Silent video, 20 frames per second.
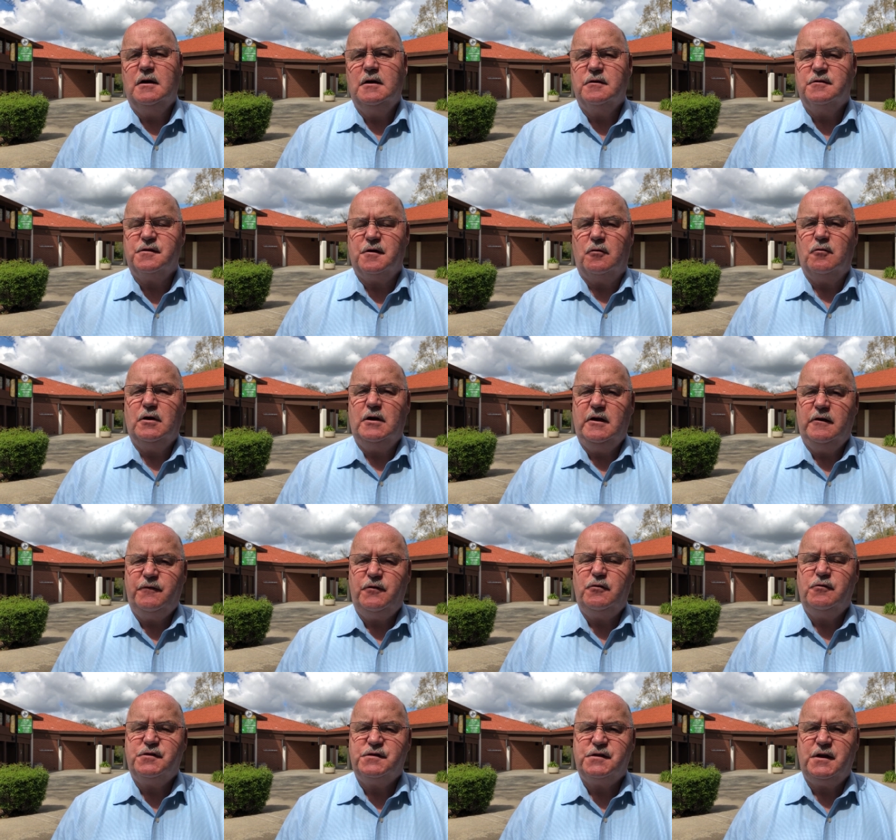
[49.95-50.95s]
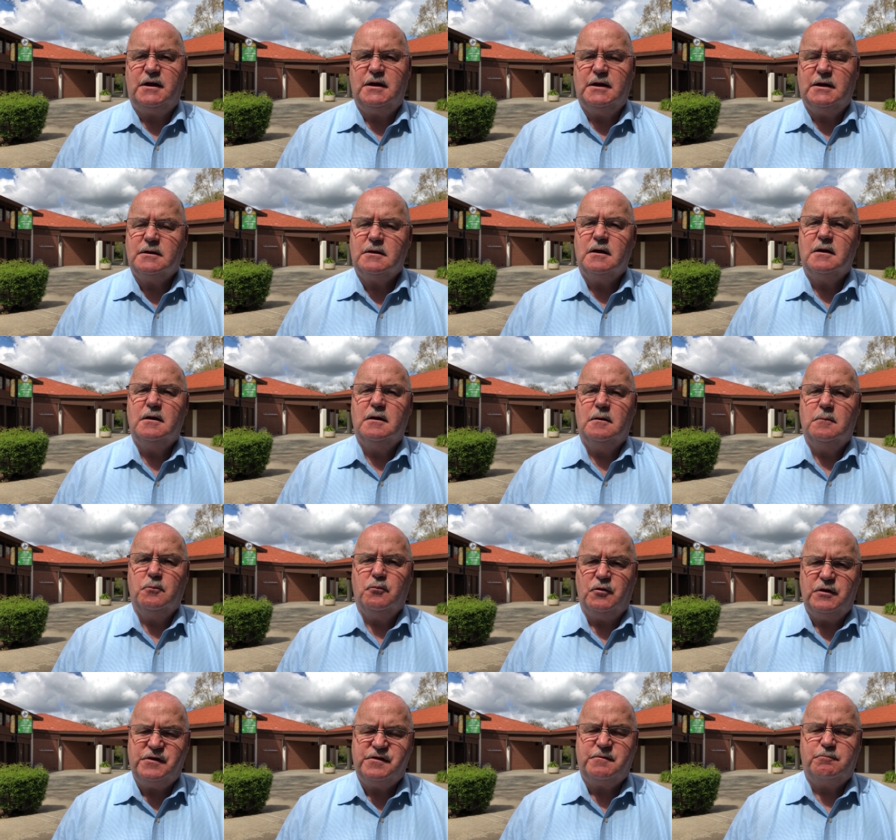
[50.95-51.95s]
So if you see it,
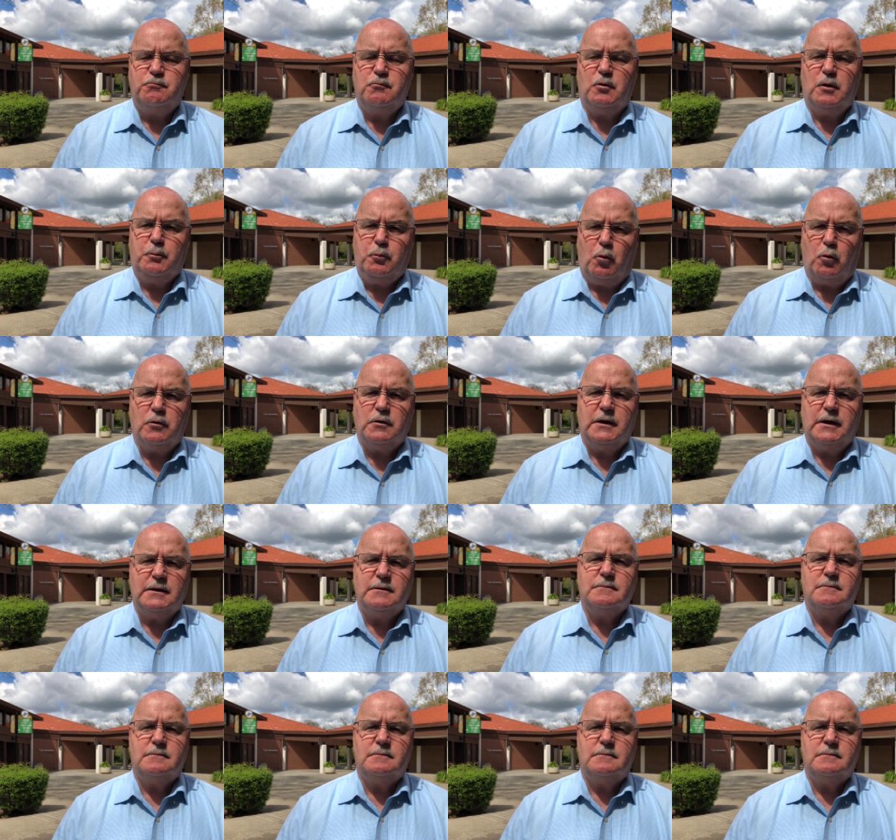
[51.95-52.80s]
please report it.